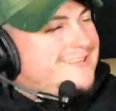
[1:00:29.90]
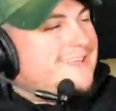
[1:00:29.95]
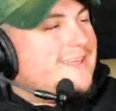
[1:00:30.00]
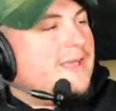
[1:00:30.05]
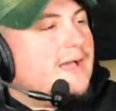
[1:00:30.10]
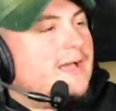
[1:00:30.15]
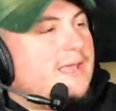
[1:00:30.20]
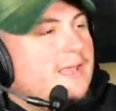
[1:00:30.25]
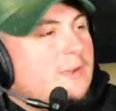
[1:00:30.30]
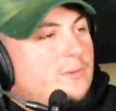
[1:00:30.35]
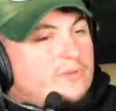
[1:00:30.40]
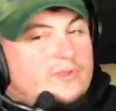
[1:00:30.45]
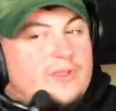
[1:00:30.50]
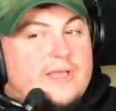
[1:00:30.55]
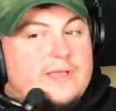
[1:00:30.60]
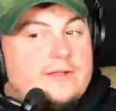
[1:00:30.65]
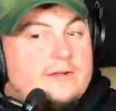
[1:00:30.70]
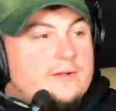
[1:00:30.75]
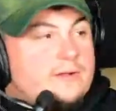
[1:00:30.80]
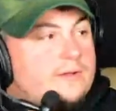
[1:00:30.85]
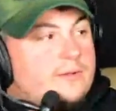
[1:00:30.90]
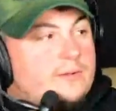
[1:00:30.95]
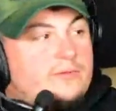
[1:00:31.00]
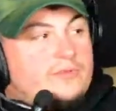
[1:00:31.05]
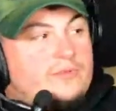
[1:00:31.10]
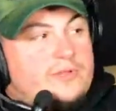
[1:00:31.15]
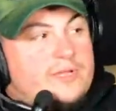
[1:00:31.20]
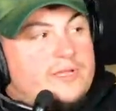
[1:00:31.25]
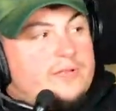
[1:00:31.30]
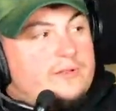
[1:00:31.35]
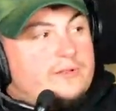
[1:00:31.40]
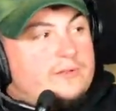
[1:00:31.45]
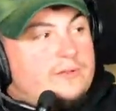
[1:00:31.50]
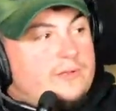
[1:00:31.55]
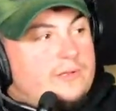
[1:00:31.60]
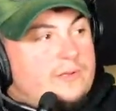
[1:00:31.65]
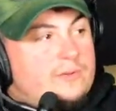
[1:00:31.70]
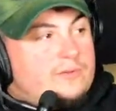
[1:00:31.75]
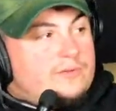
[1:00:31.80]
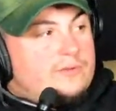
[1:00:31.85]
It was lighter. It was a
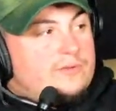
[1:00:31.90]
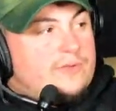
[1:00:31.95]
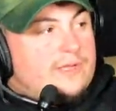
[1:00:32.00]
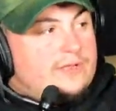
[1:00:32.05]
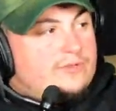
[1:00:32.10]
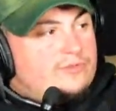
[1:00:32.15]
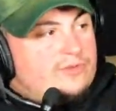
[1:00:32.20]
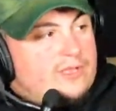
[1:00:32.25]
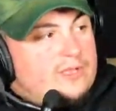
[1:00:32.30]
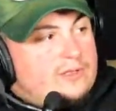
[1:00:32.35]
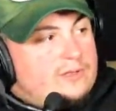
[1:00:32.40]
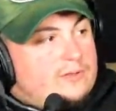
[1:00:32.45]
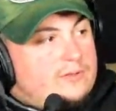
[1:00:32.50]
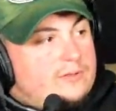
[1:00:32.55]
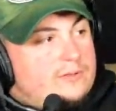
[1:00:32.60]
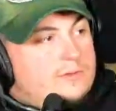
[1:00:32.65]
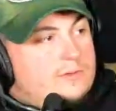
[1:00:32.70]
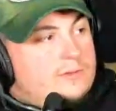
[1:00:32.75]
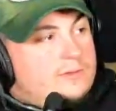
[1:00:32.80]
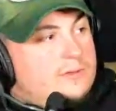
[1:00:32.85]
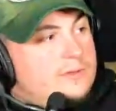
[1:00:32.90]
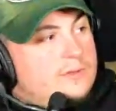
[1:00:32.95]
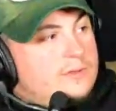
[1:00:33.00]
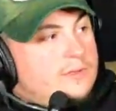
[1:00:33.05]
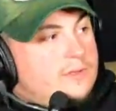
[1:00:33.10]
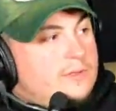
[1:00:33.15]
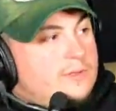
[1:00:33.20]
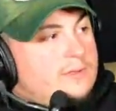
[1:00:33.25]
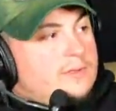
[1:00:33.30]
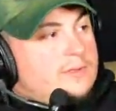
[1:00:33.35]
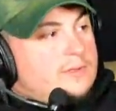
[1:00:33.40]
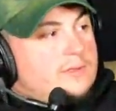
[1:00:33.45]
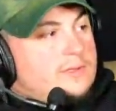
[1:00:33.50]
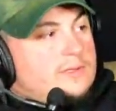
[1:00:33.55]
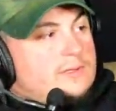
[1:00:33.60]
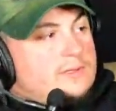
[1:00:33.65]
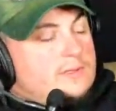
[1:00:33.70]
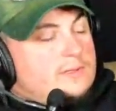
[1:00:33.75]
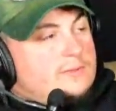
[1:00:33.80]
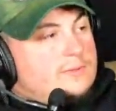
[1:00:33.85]
light shade.
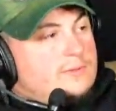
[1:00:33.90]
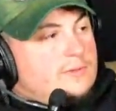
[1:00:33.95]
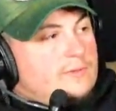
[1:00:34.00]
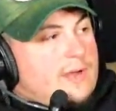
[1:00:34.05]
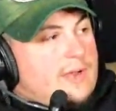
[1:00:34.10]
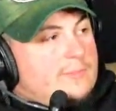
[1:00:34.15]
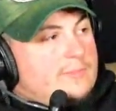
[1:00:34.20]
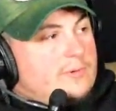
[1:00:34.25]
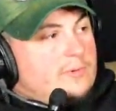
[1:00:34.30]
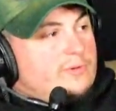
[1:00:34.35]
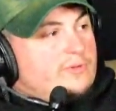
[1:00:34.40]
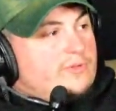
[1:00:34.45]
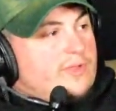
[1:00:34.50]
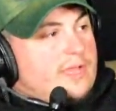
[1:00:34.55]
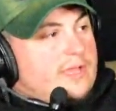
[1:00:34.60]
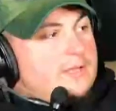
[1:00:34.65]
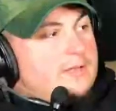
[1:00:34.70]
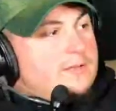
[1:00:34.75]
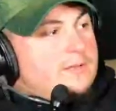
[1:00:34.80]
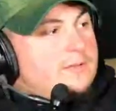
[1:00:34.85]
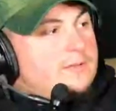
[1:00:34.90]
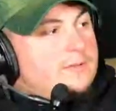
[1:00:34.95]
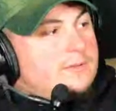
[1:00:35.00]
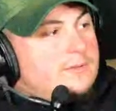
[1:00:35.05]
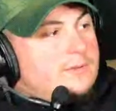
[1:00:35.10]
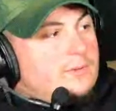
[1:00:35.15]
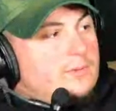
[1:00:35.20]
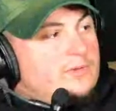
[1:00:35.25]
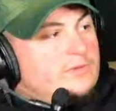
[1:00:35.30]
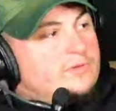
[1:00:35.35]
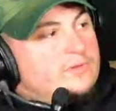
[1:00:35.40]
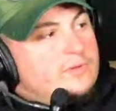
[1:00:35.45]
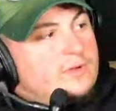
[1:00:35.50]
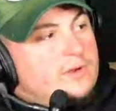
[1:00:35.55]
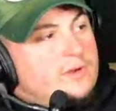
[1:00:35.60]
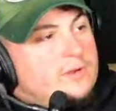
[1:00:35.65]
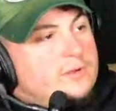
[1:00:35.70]
Like the wrapper was light. It wasn't dark.